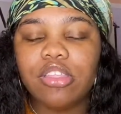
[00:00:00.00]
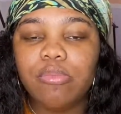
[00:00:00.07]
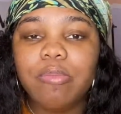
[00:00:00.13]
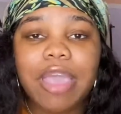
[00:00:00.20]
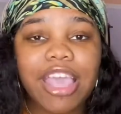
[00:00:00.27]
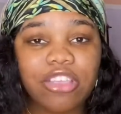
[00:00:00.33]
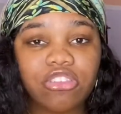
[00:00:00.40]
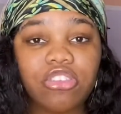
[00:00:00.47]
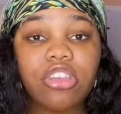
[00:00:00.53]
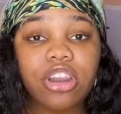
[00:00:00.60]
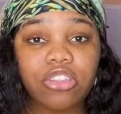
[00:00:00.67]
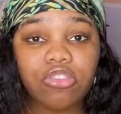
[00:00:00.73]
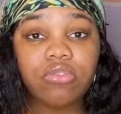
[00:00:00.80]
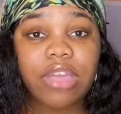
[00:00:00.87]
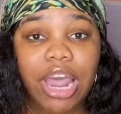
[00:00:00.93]
make sure
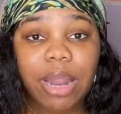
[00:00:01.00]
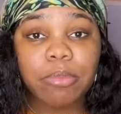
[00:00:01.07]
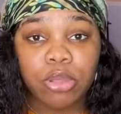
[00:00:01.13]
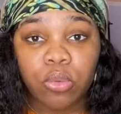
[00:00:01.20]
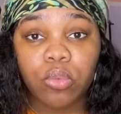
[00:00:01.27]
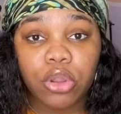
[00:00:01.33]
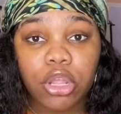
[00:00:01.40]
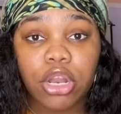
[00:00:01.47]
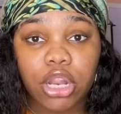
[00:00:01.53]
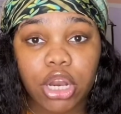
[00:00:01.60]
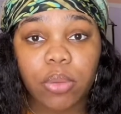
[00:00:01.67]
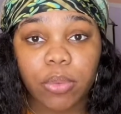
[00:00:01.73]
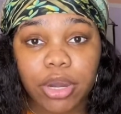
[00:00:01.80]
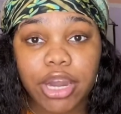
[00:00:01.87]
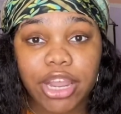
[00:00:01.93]
that you gotta be real in a
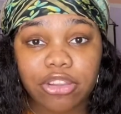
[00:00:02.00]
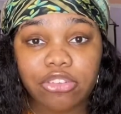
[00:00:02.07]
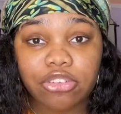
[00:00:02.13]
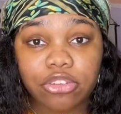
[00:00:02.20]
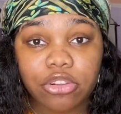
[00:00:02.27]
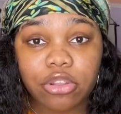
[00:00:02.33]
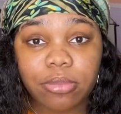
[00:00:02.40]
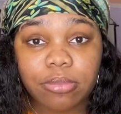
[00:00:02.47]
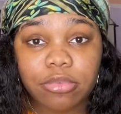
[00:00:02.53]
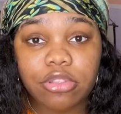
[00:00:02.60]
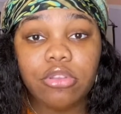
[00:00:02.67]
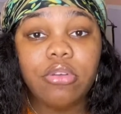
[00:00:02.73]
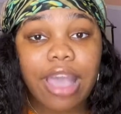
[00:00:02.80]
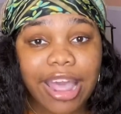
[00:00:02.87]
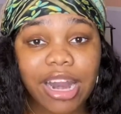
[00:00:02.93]
relationship. You
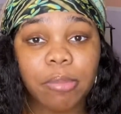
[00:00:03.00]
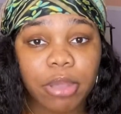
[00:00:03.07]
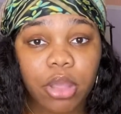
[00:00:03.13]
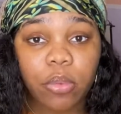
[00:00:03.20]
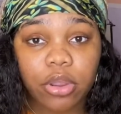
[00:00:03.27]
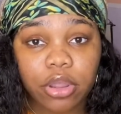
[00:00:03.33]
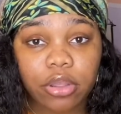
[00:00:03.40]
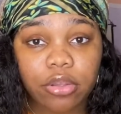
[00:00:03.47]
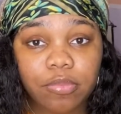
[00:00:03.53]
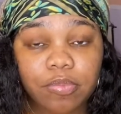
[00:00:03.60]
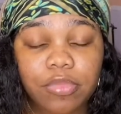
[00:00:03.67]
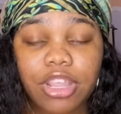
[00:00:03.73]
gotta be real.